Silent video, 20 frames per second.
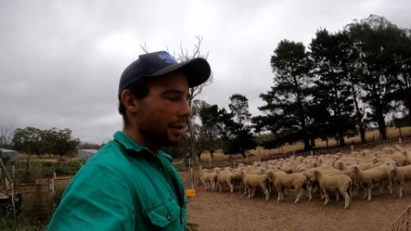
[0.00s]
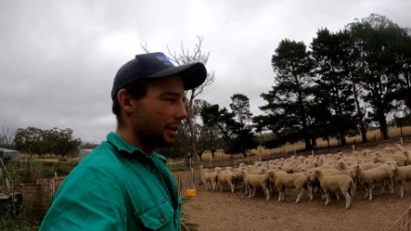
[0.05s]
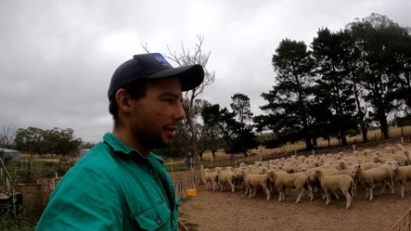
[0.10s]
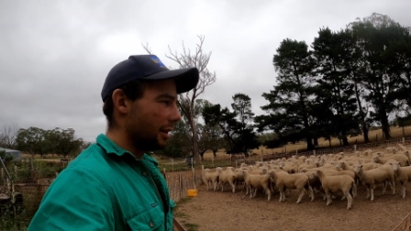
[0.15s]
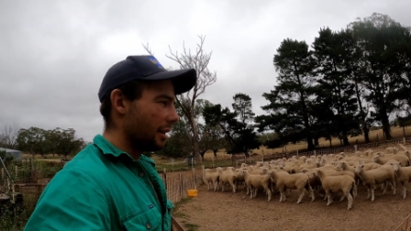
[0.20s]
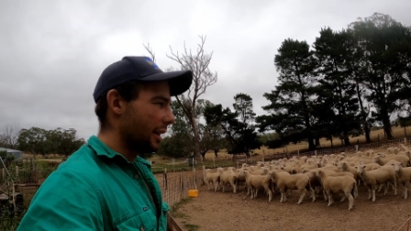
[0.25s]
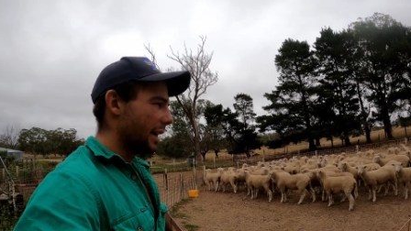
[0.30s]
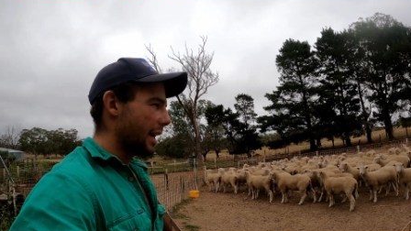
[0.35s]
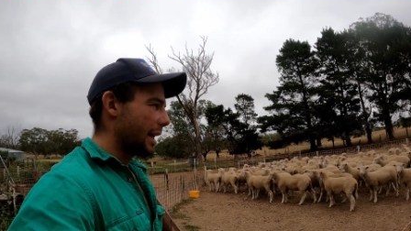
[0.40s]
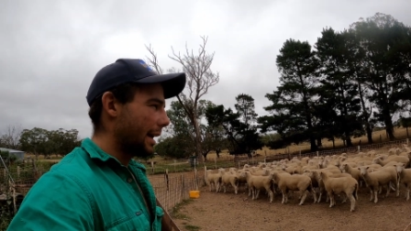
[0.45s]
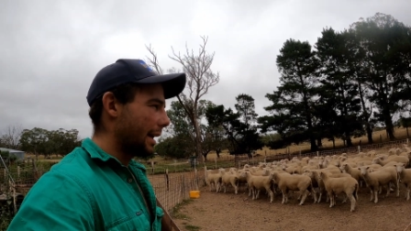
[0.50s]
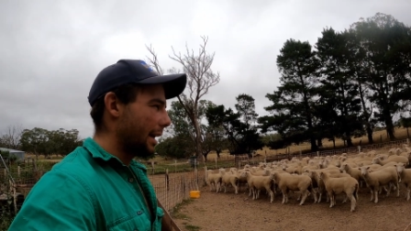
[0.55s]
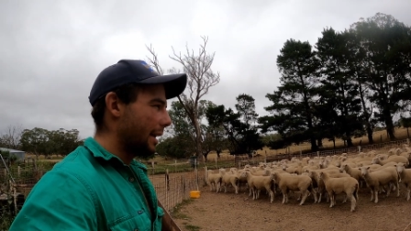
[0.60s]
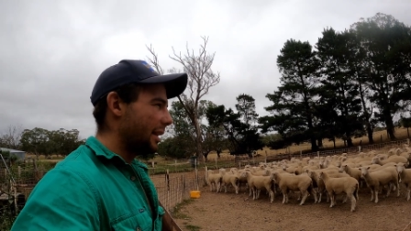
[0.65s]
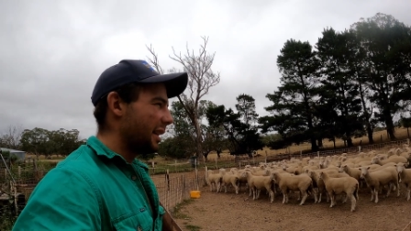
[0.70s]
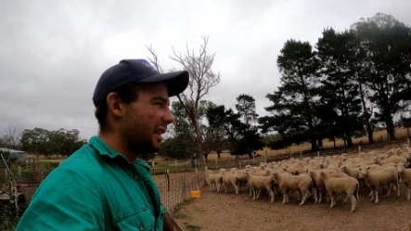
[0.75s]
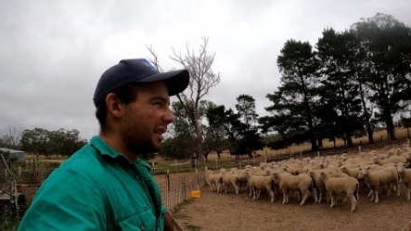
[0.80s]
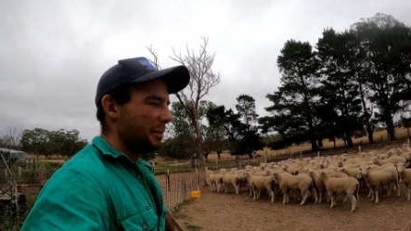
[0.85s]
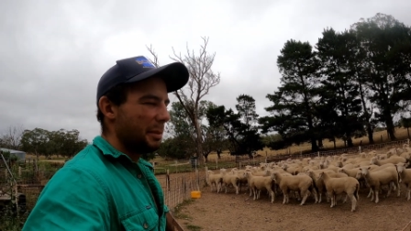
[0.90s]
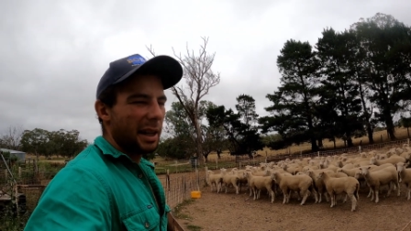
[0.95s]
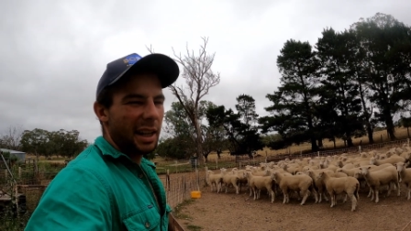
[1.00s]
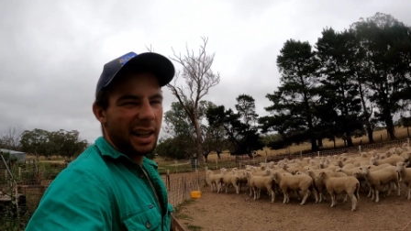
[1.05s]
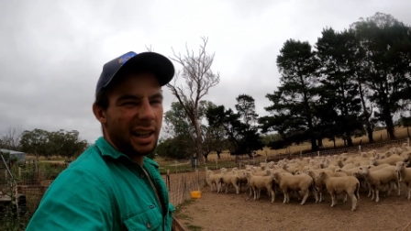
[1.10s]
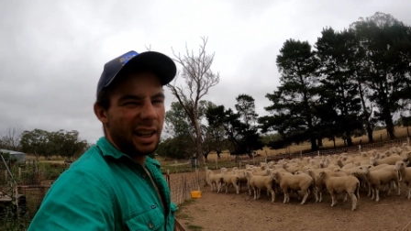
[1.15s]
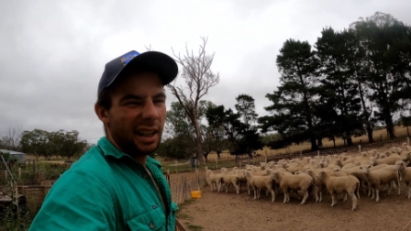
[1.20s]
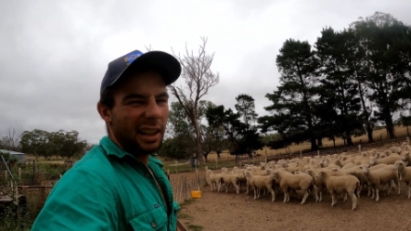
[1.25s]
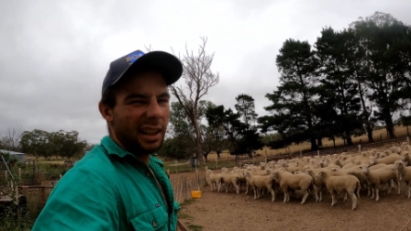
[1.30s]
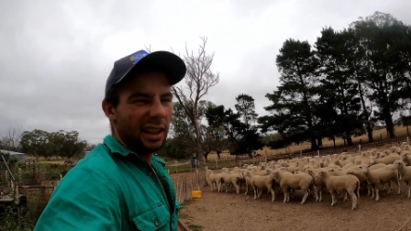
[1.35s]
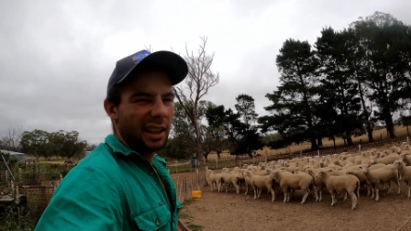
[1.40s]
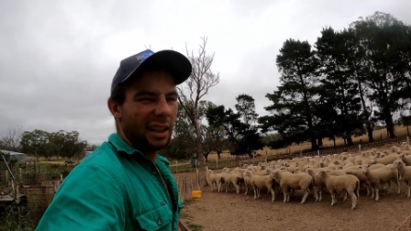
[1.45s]
So I calculated that at about
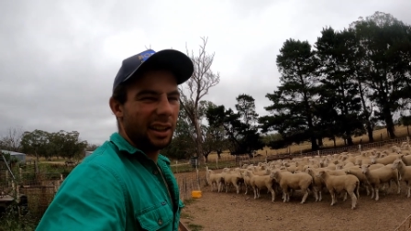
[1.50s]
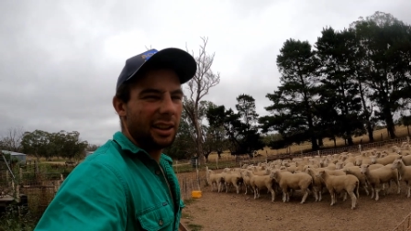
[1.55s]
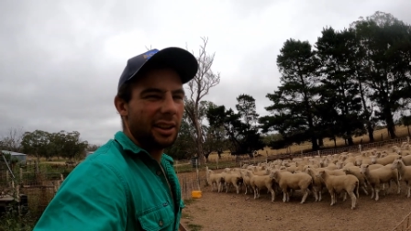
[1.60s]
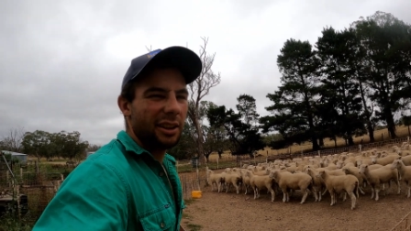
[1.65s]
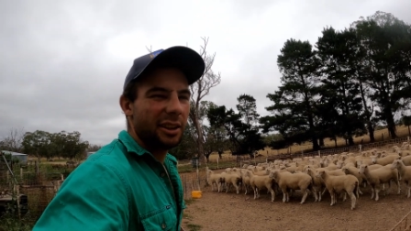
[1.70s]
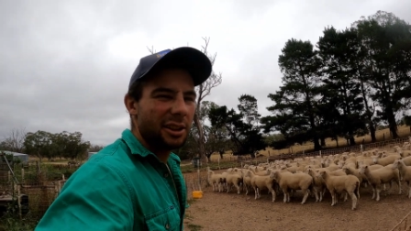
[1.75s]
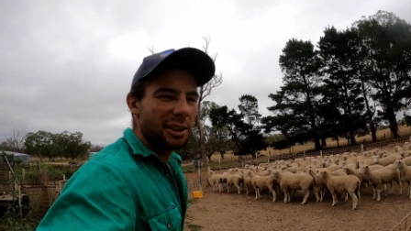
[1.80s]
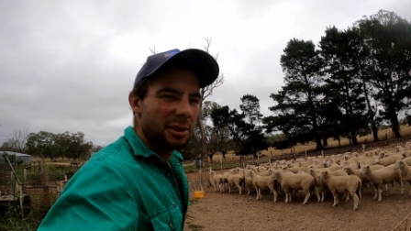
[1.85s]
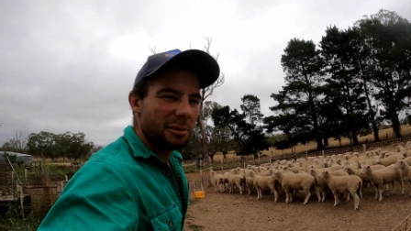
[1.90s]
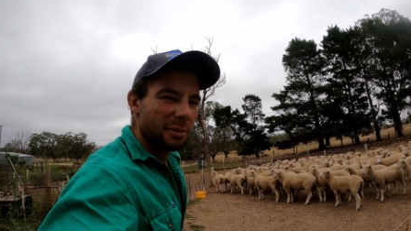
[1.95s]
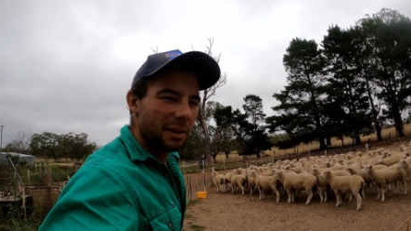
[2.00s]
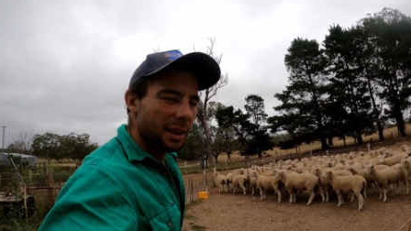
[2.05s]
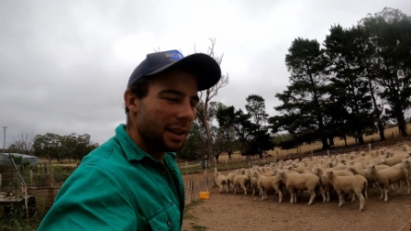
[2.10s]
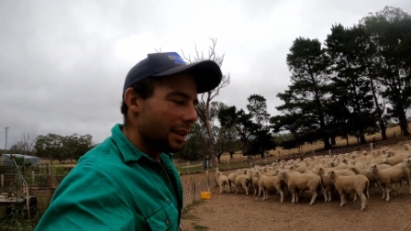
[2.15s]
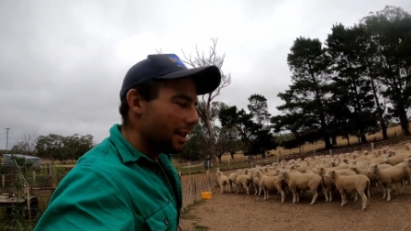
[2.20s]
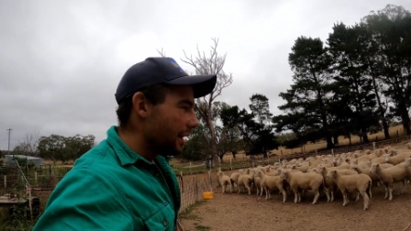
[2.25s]
80 kilos,